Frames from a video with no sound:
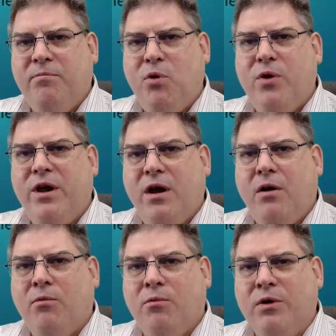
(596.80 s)
putting
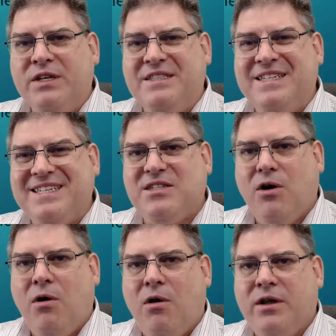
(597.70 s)
a resist
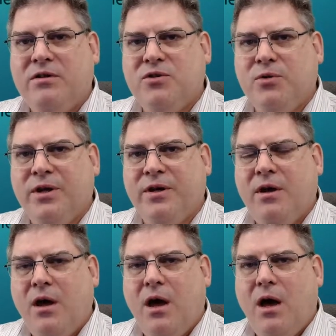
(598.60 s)
on it so that
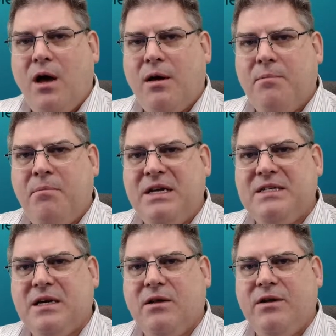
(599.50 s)

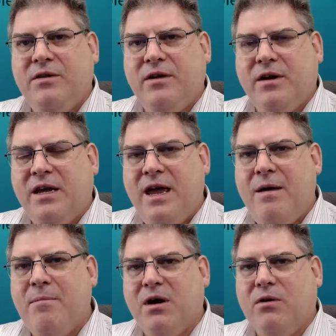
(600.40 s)
basically the
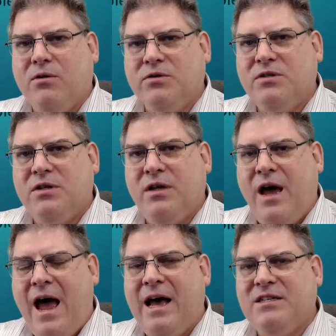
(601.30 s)
chemicals,
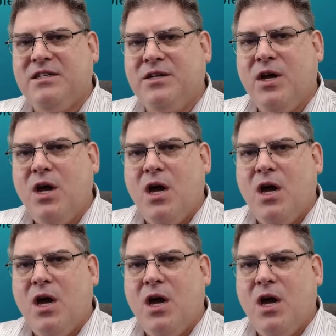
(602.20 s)
the acid,